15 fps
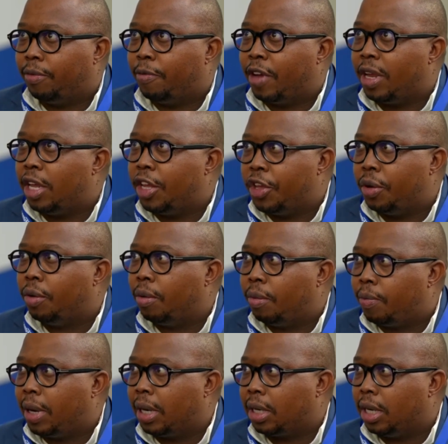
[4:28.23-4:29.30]
fairly
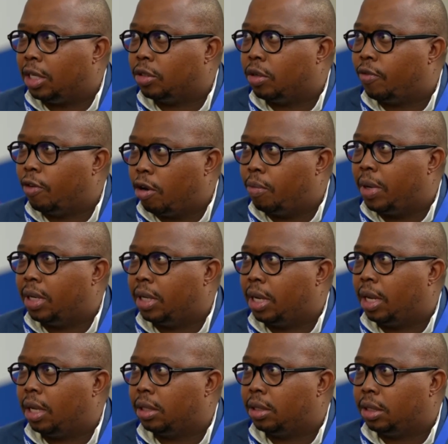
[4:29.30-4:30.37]
new partners of
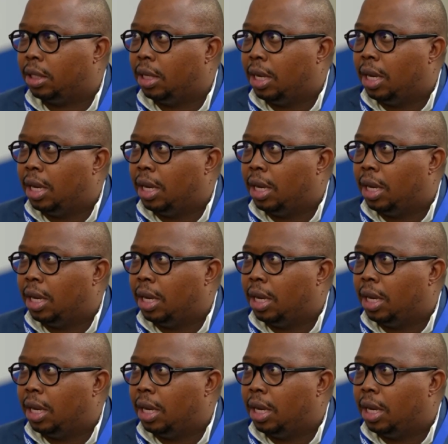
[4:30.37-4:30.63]
OpenText,